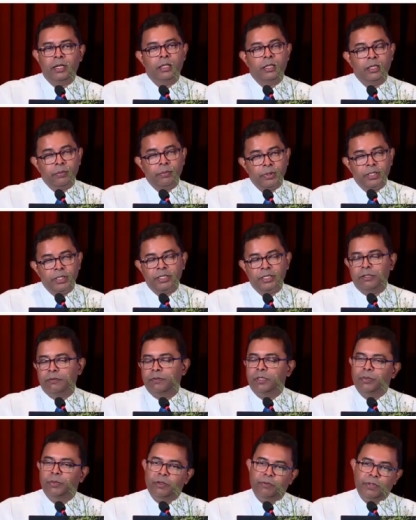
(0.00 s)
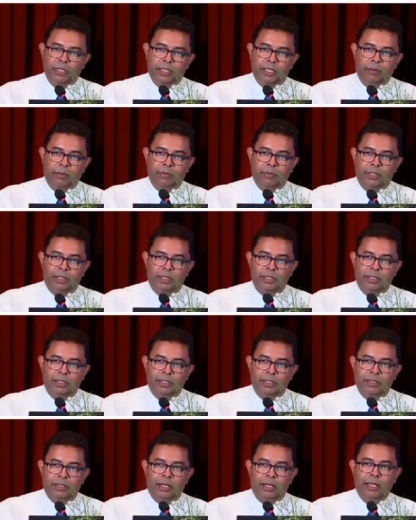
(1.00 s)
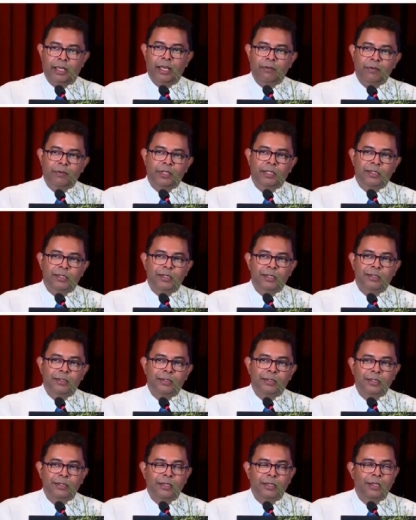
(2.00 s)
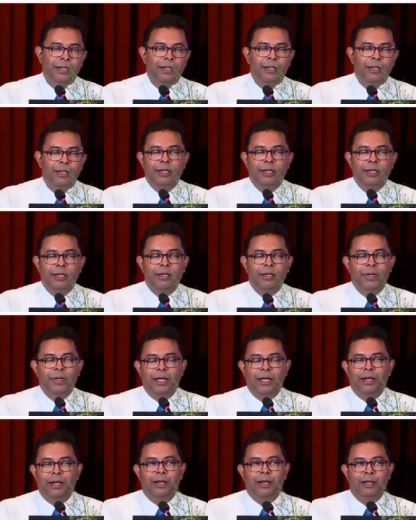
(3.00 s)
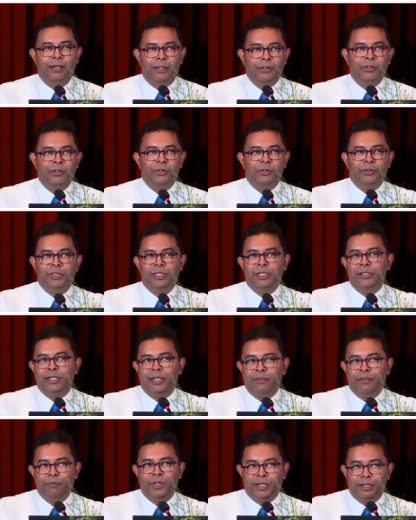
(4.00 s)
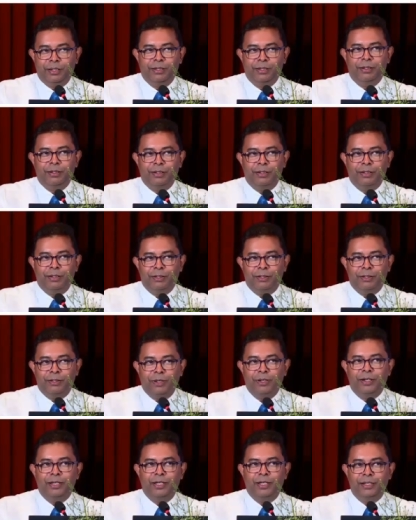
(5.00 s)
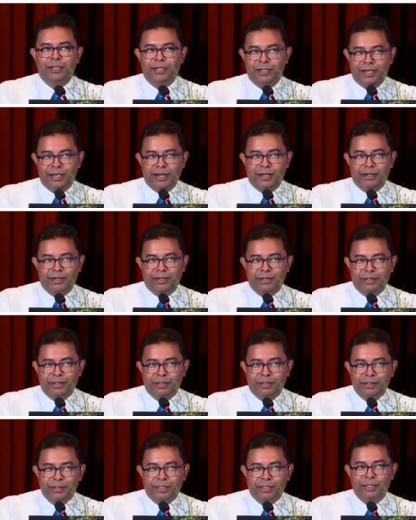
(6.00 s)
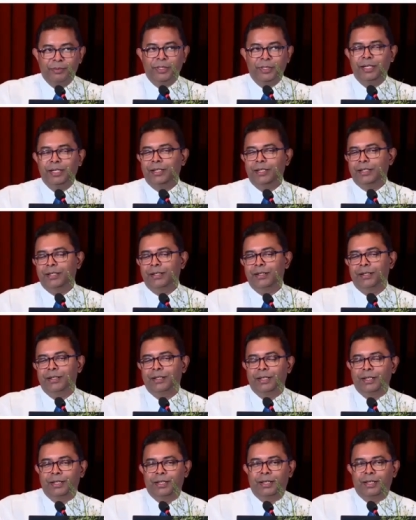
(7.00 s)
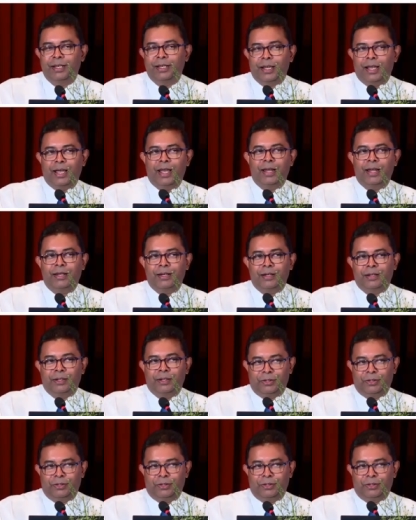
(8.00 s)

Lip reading: the patient will be very happy. I have instances where, these have been tolerated and accommodated, and,